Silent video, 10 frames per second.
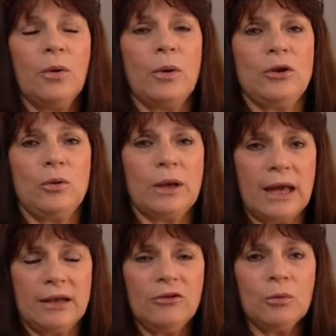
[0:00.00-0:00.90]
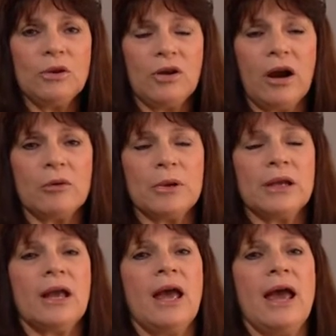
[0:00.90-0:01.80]
when you get into
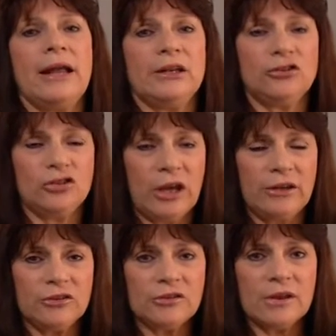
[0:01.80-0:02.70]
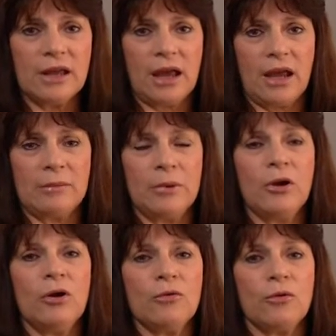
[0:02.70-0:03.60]
retirement and it changes the game
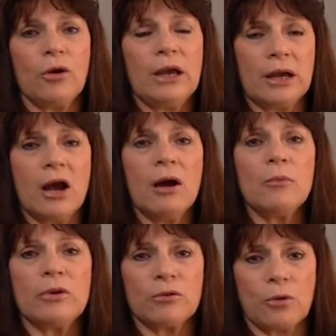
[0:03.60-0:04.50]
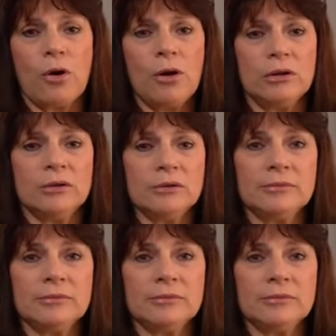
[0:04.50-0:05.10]
for income withdrawal.